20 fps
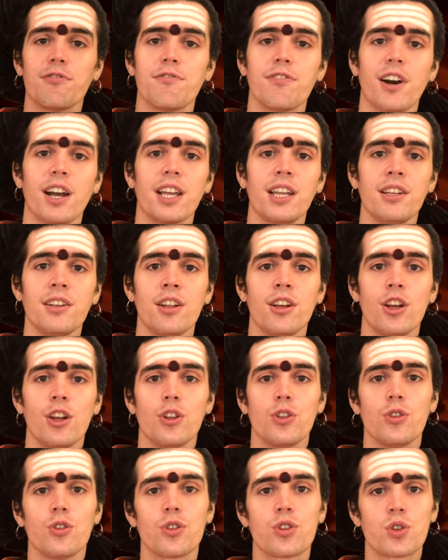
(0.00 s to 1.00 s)
find
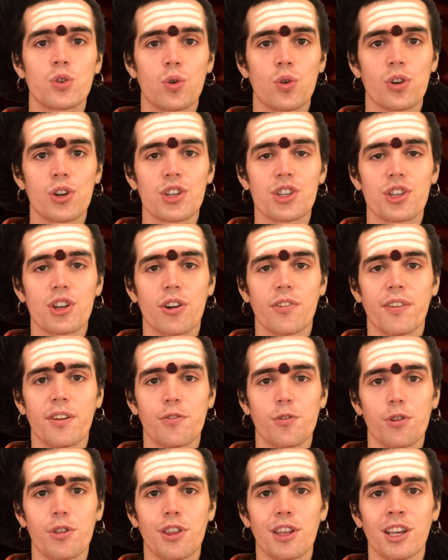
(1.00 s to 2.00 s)
the source of
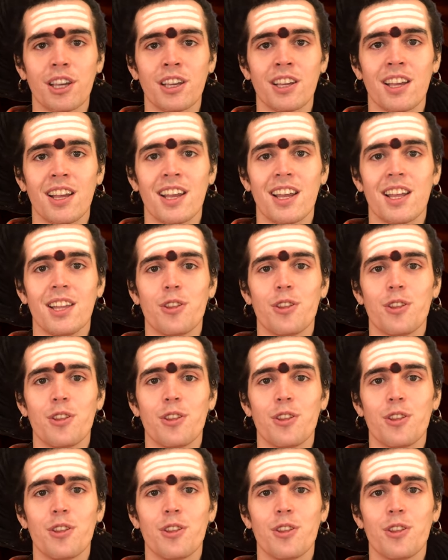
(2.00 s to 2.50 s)
everything,